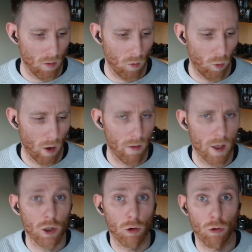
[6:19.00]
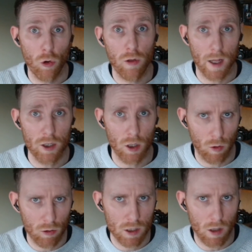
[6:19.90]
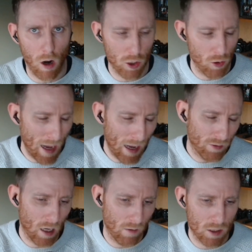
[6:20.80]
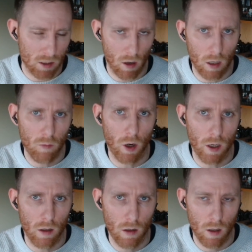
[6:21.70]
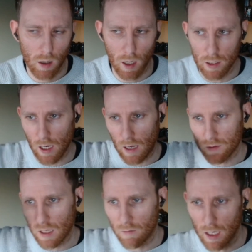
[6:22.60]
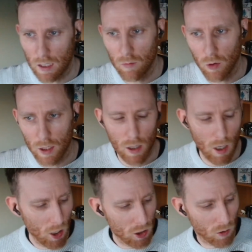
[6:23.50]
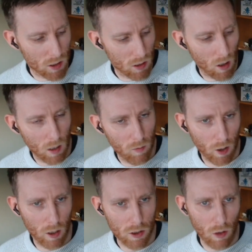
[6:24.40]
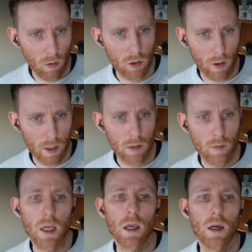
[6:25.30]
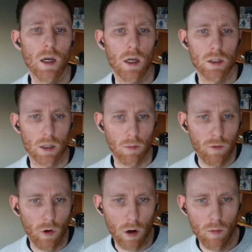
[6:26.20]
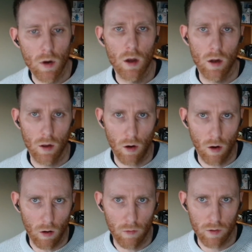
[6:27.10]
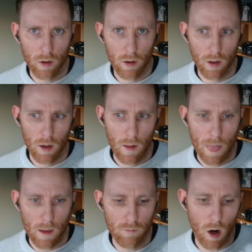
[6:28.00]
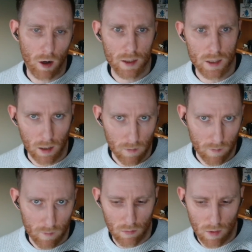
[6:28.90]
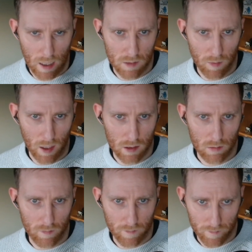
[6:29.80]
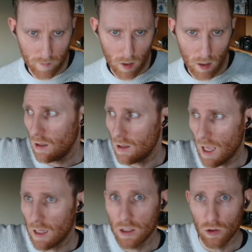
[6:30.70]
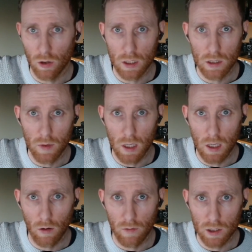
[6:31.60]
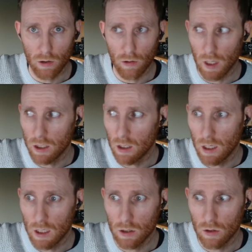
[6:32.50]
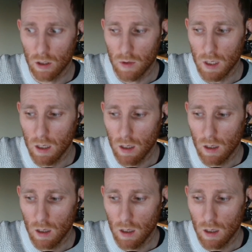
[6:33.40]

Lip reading: where this growth engine will start. You have to have a starting point and you have to have an ending point. So our starting point is always going to be some form of marketing aspect. The end is going to be, of this growth engine, is going to be